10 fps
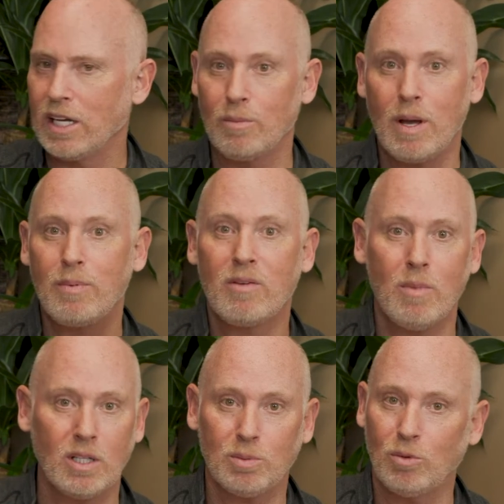You know, maybe you have
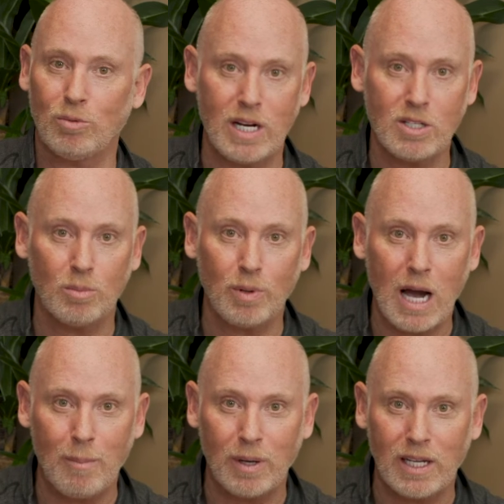multiple rental
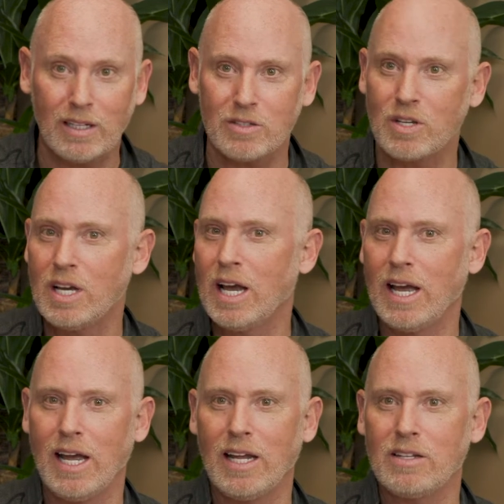properties
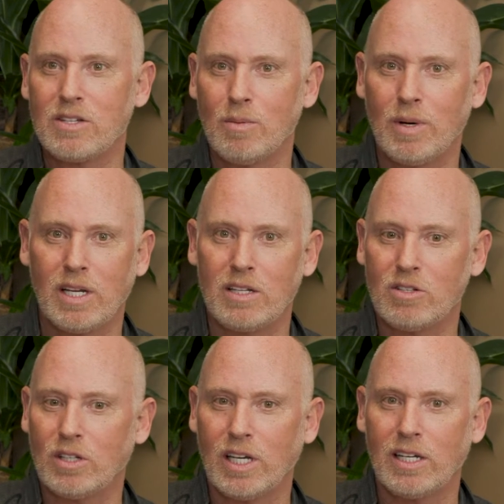and
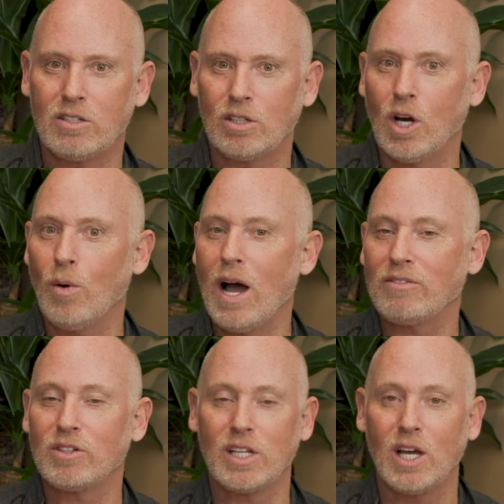somebody's looking to go
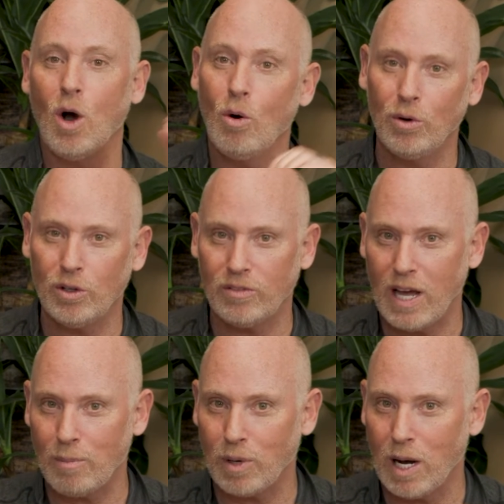after the owner of
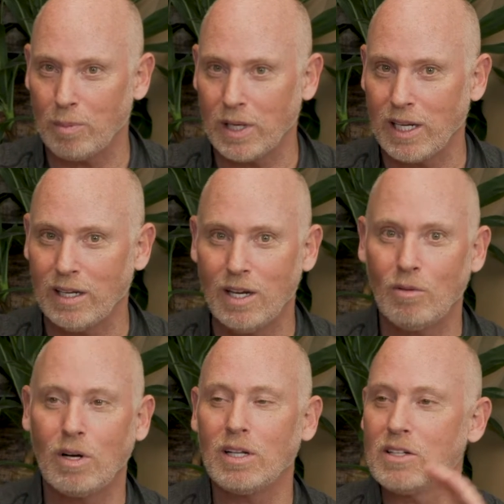that property.
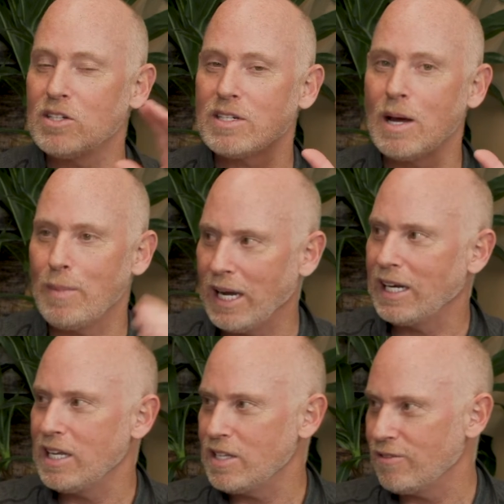Well, let's just not make
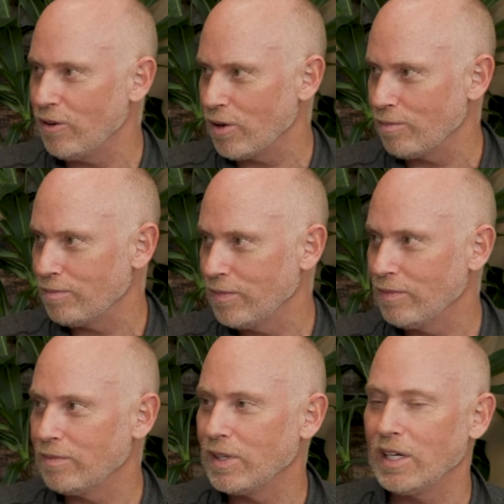it easy for them.
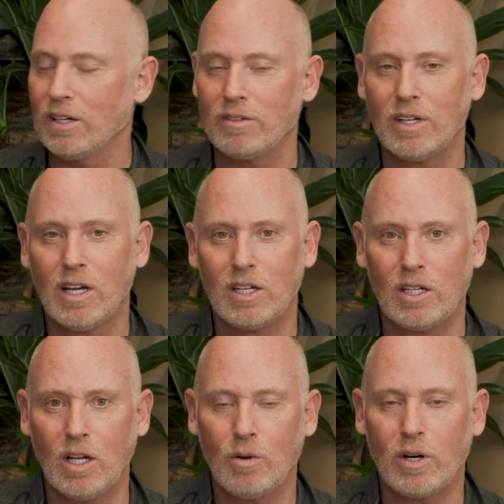You know,
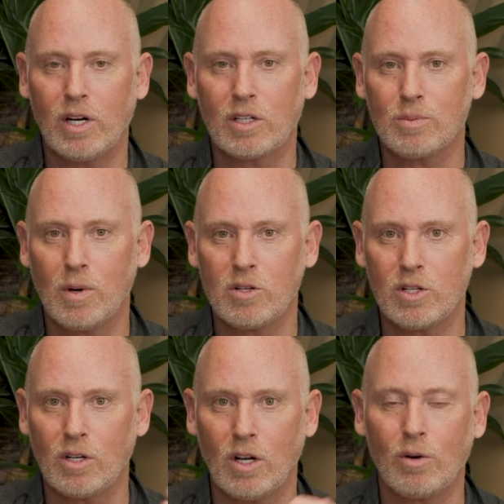you lower your
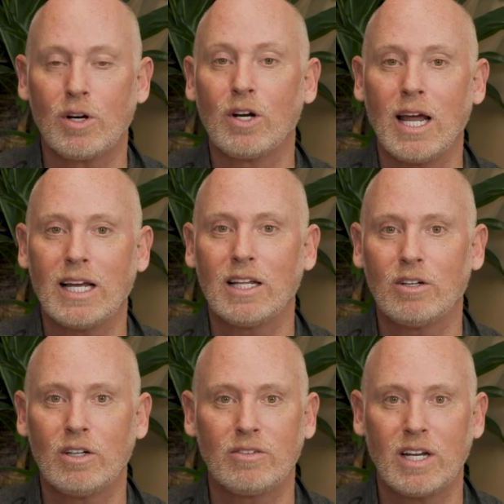exposure, you lower your
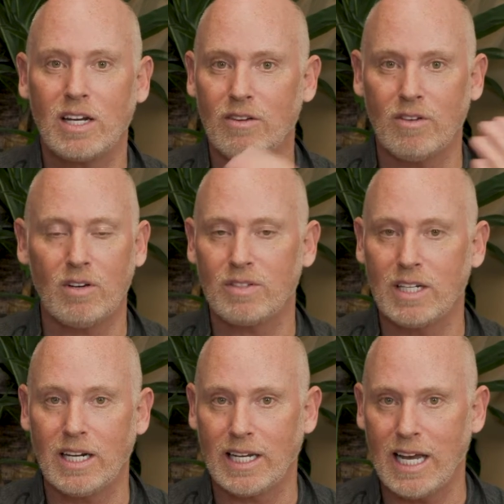likelihood of getting involved
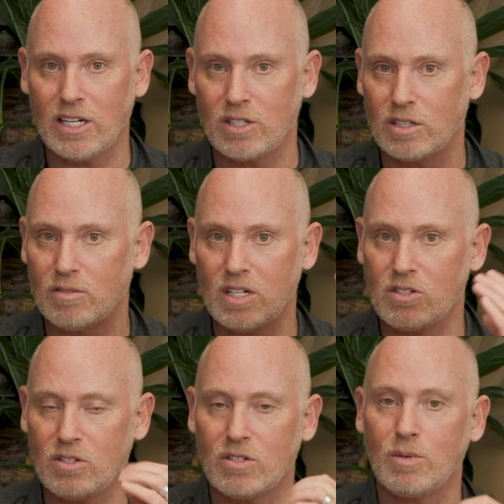in litigation.
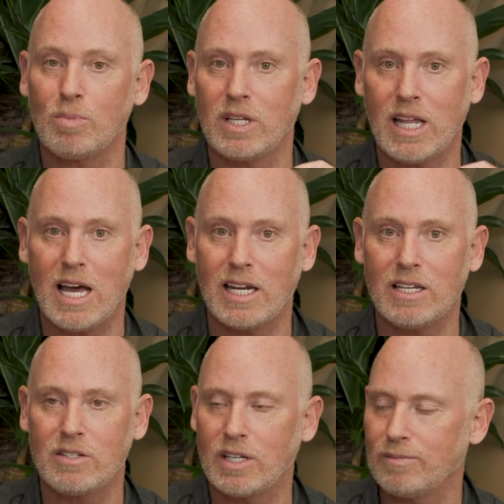It's just simply that
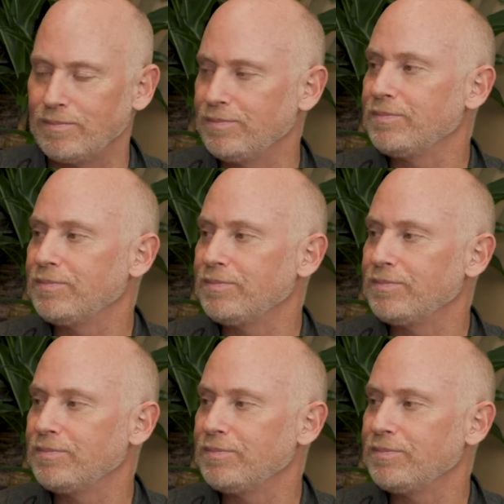easy.